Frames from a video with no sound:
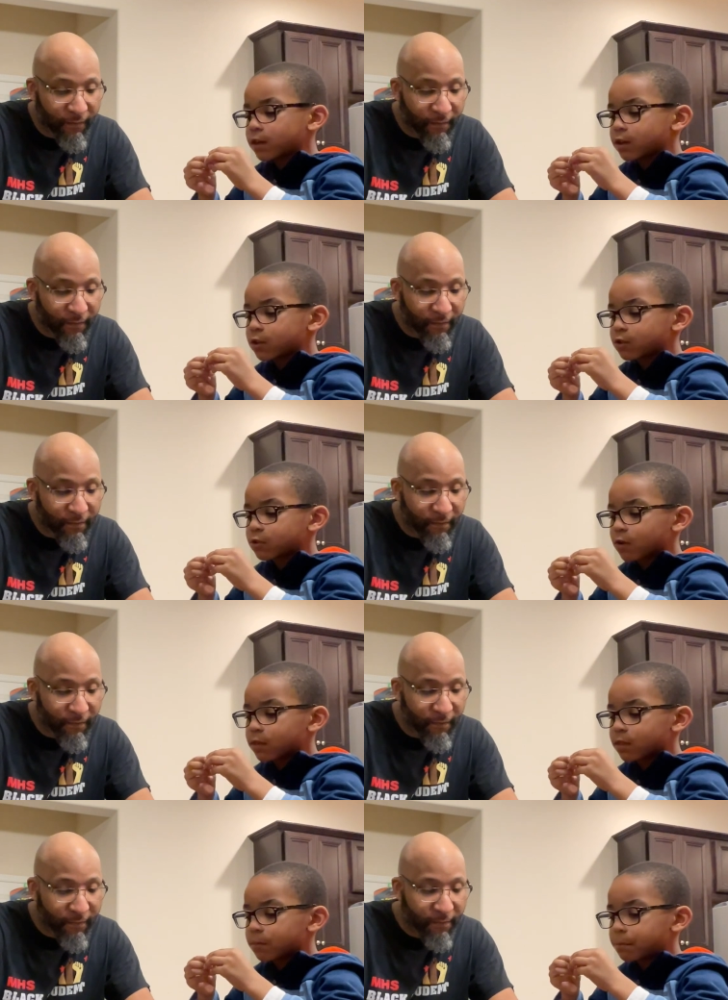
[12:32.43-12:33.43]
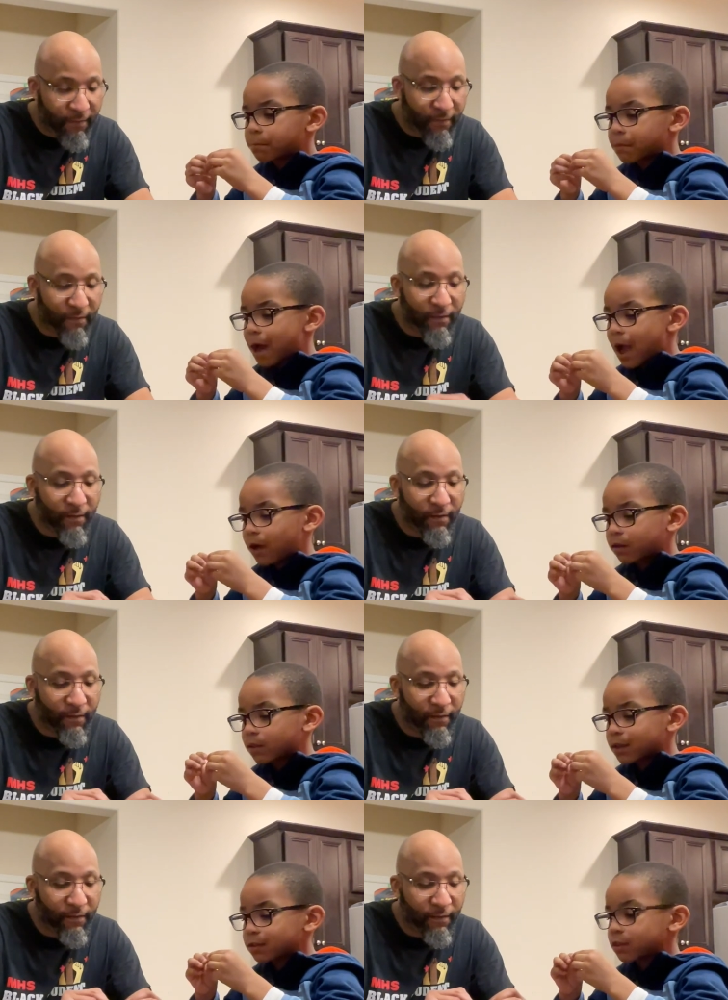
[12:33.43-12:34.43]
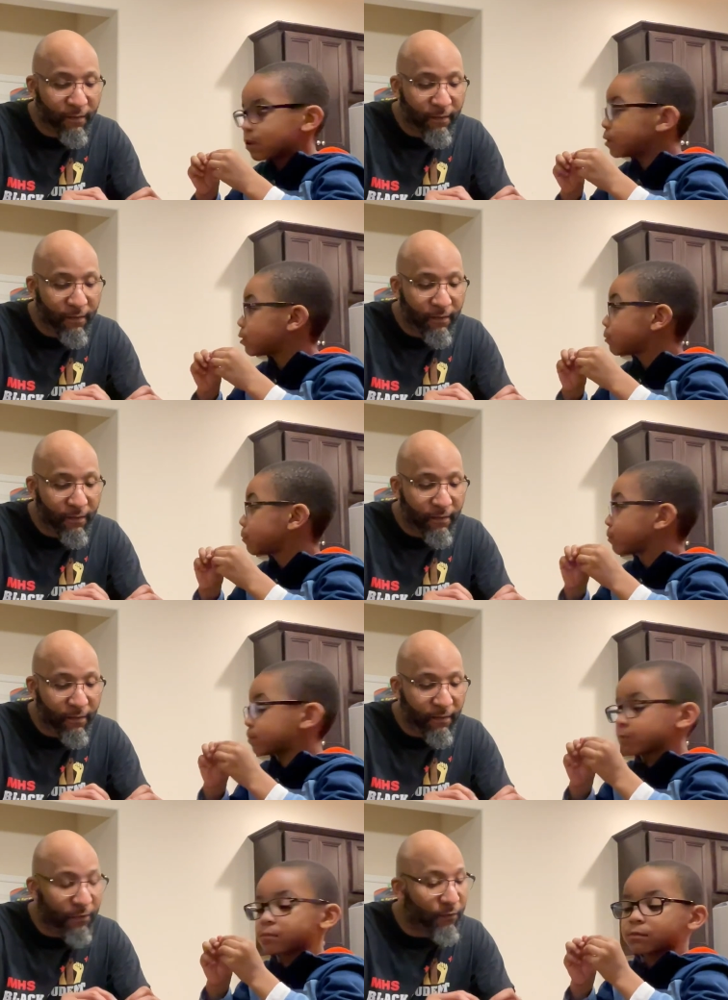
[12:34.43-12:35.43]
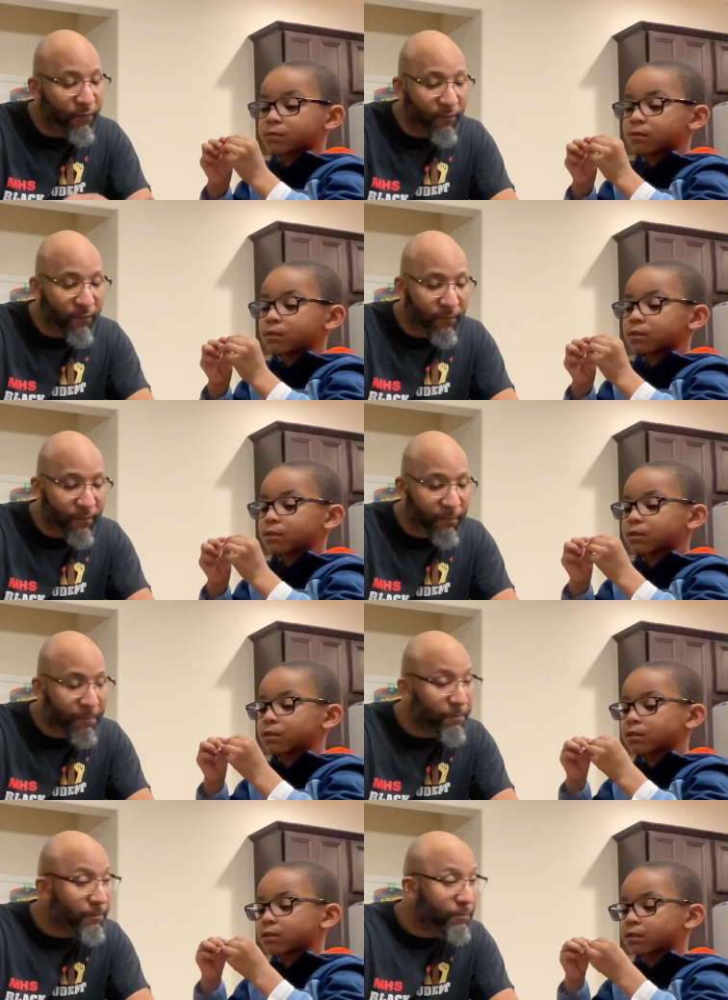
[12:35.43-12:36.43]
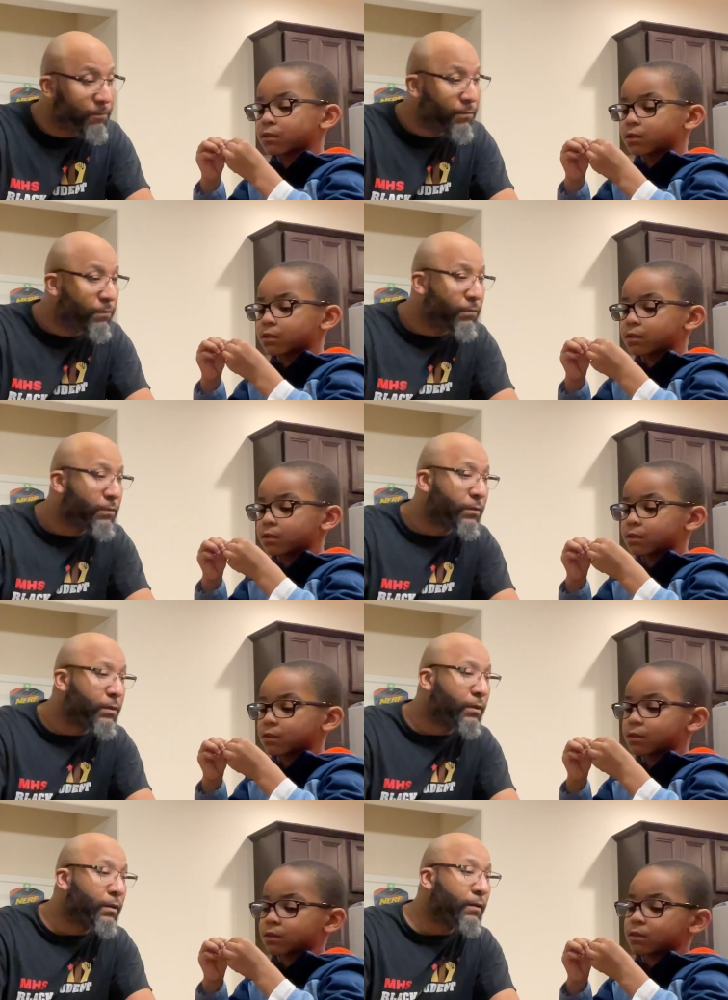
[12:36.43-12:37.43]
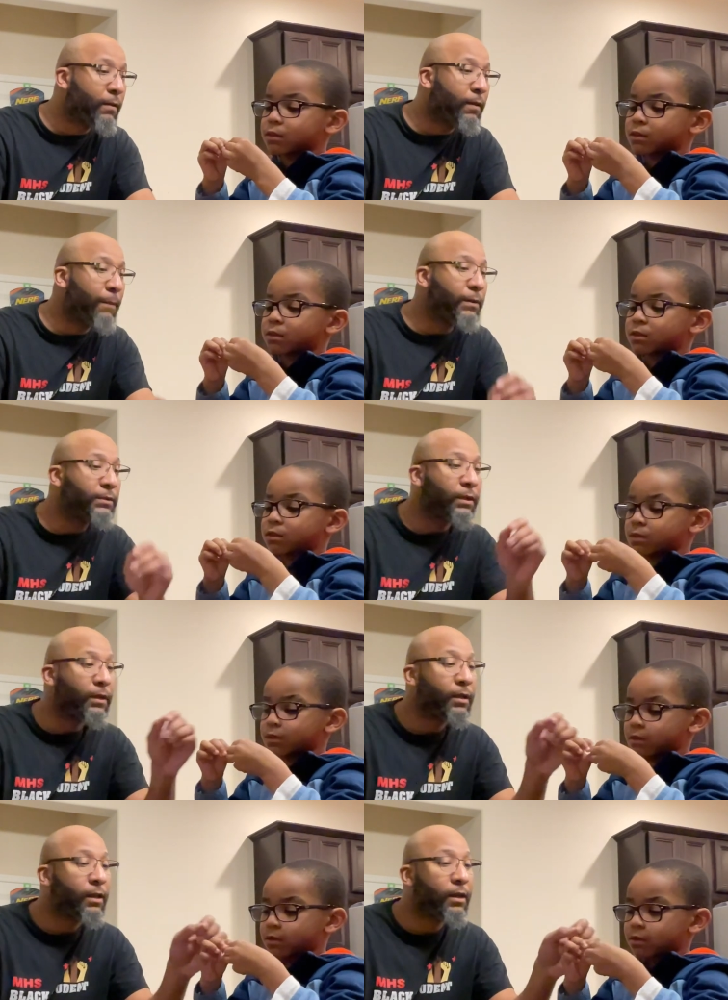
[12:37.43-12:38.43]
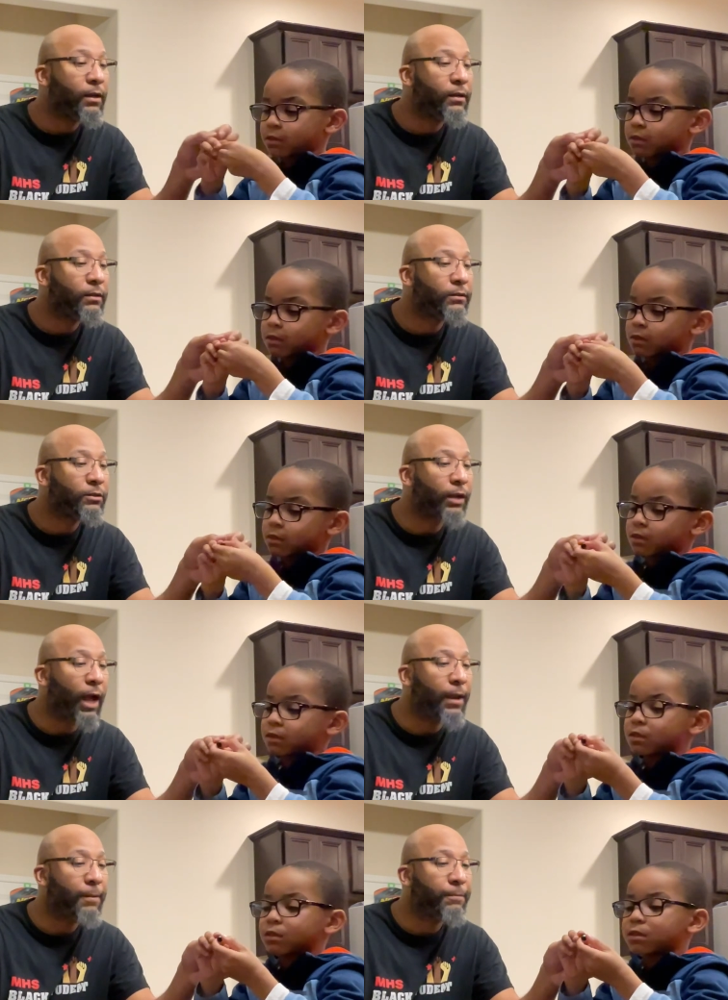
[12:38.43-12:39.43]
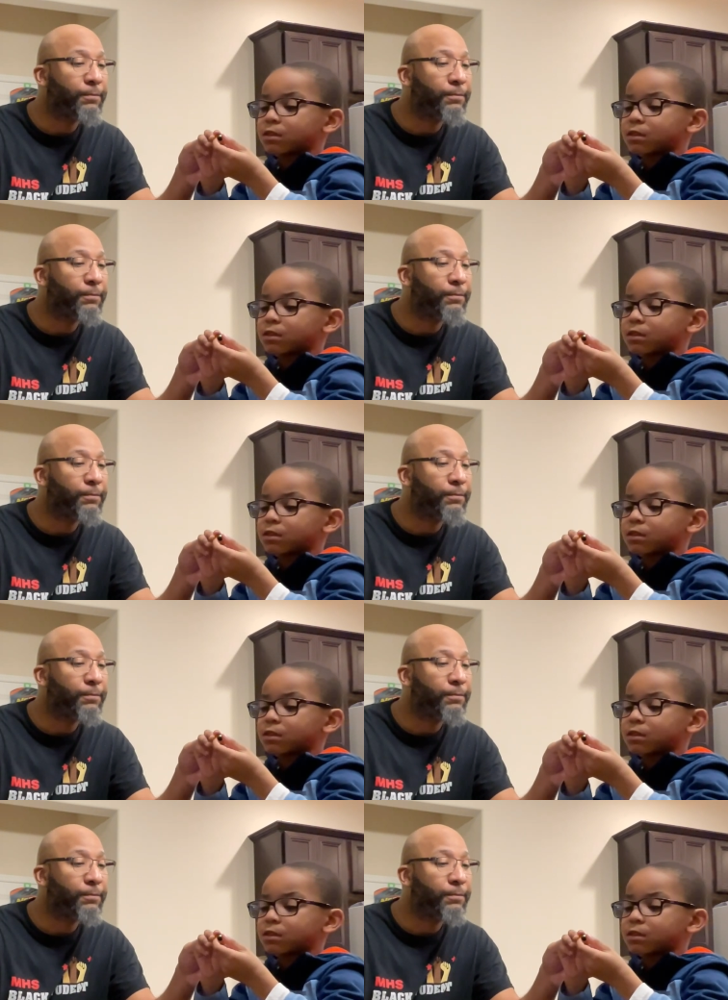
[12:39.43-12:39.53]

Speaker 1: the ears from the back, like this?
Speaker 2: Mm-hmm. Let me see. You got it?